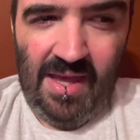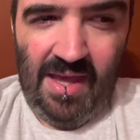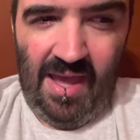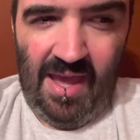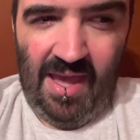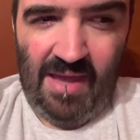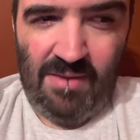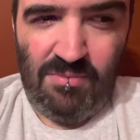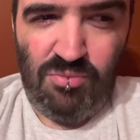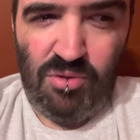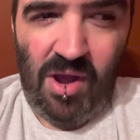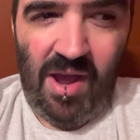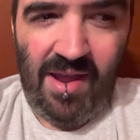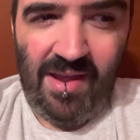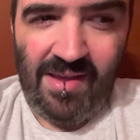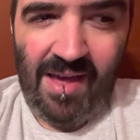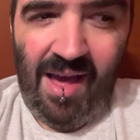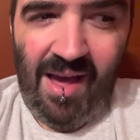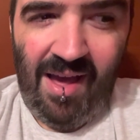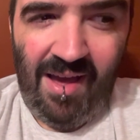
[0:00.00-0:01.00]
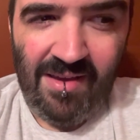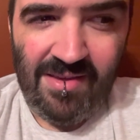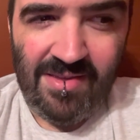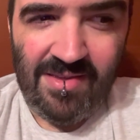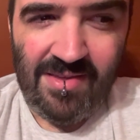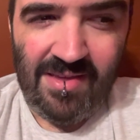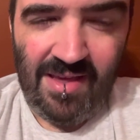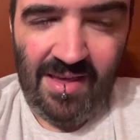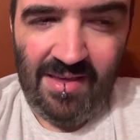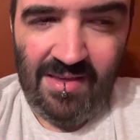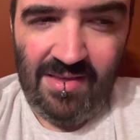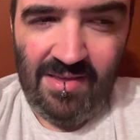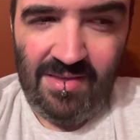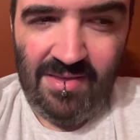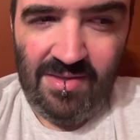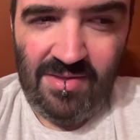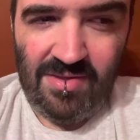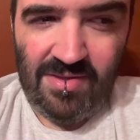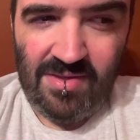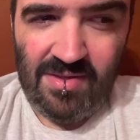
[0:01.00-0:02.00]
And Brian Cox
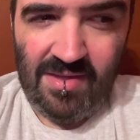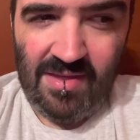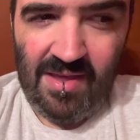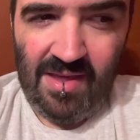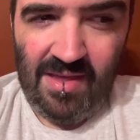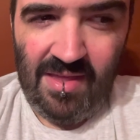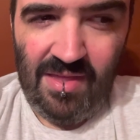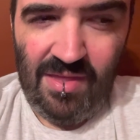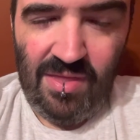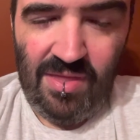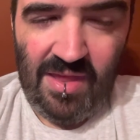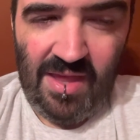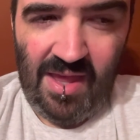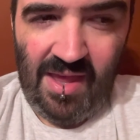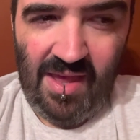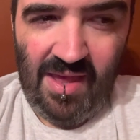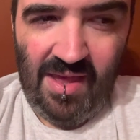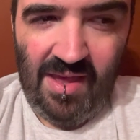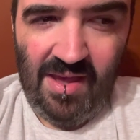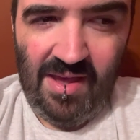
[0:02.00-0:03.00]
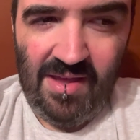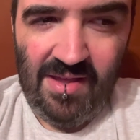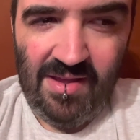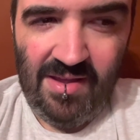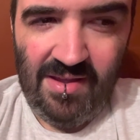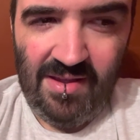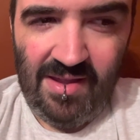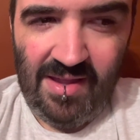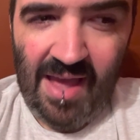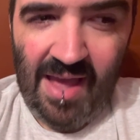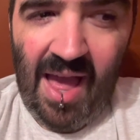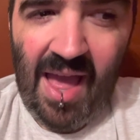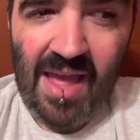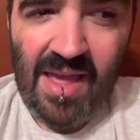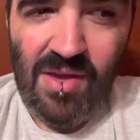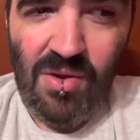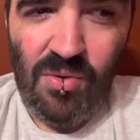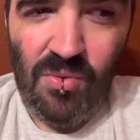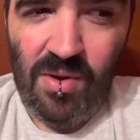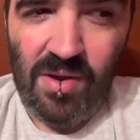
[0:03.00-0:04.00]
is the guy
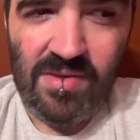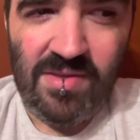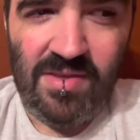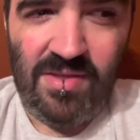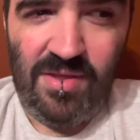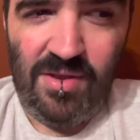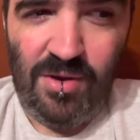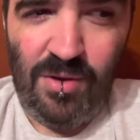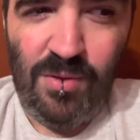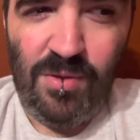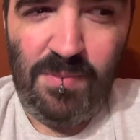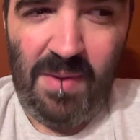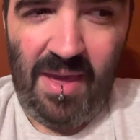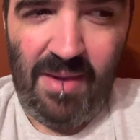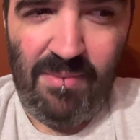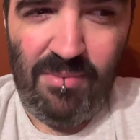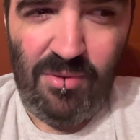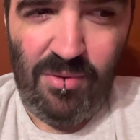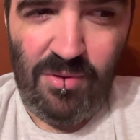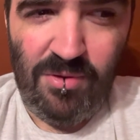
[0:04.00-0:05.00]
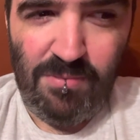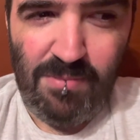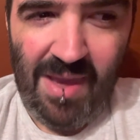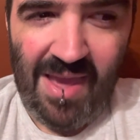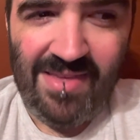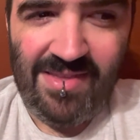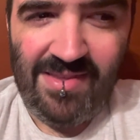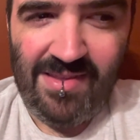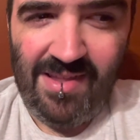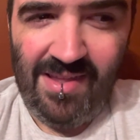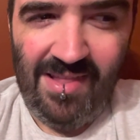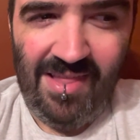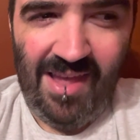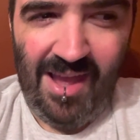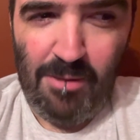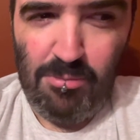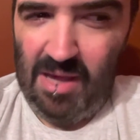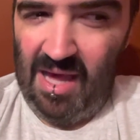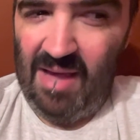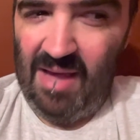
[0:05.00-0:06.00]
who works at the newspaper who's basically
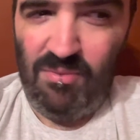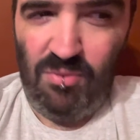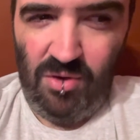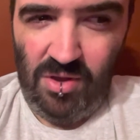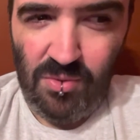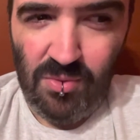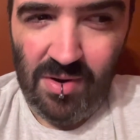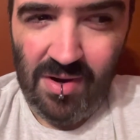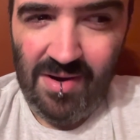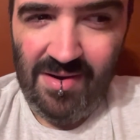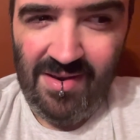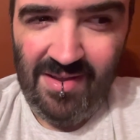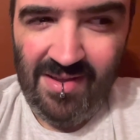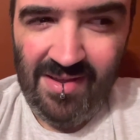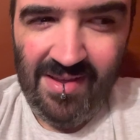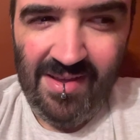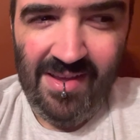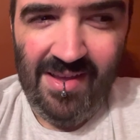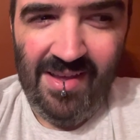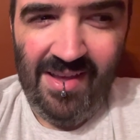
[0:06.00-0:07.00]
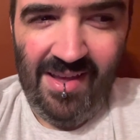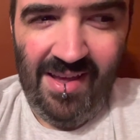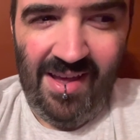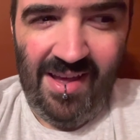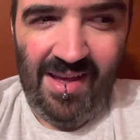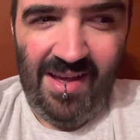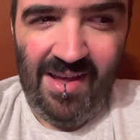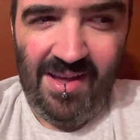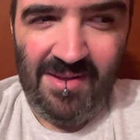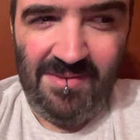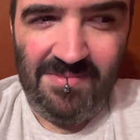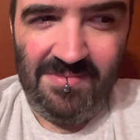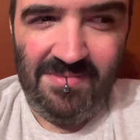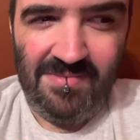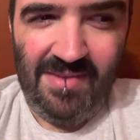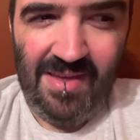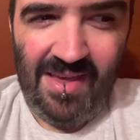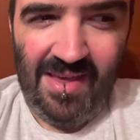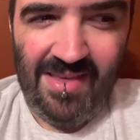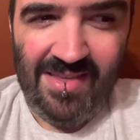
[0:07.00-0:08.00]
like Bob Woodward.
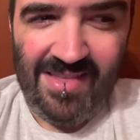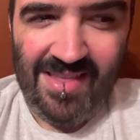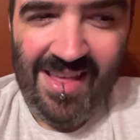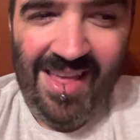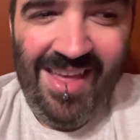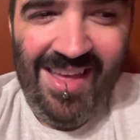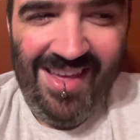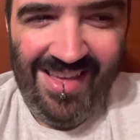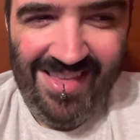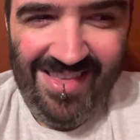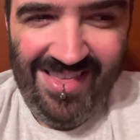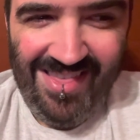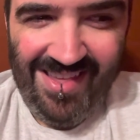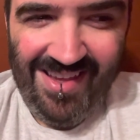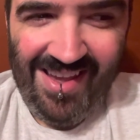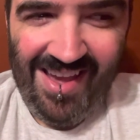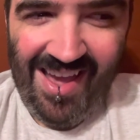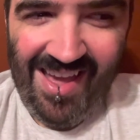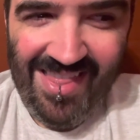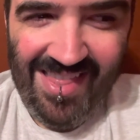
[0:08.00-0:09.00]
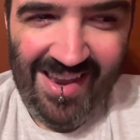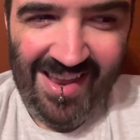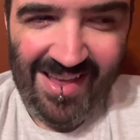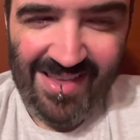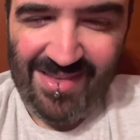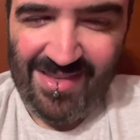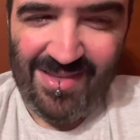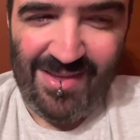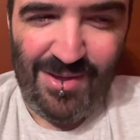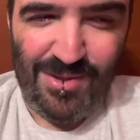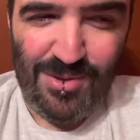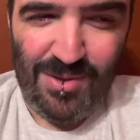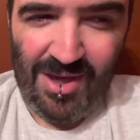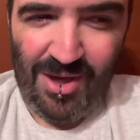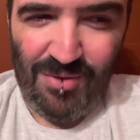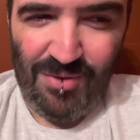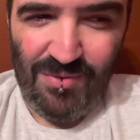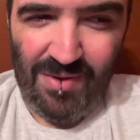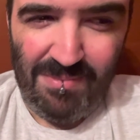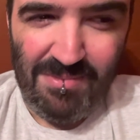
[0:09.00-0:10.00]
He's the guy that has such like
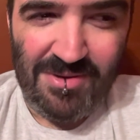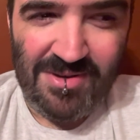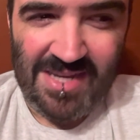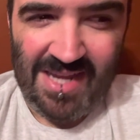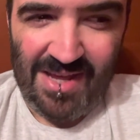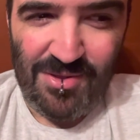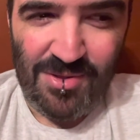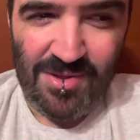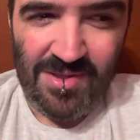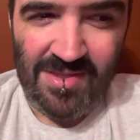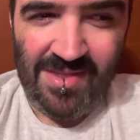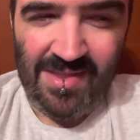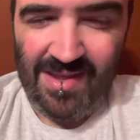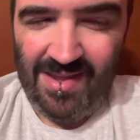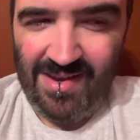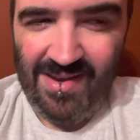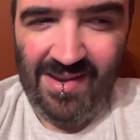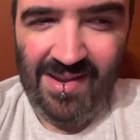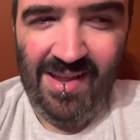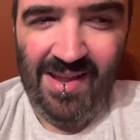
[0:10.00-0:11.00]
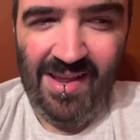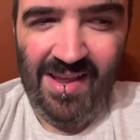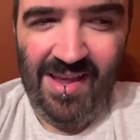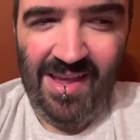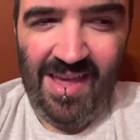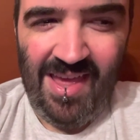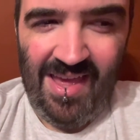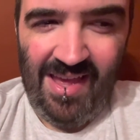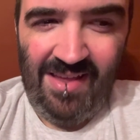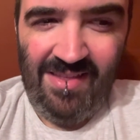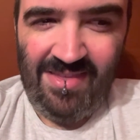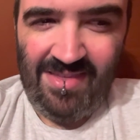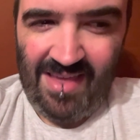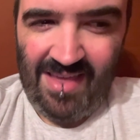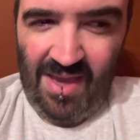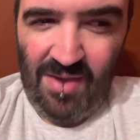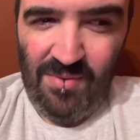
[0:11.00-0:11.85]
a reputation that he can say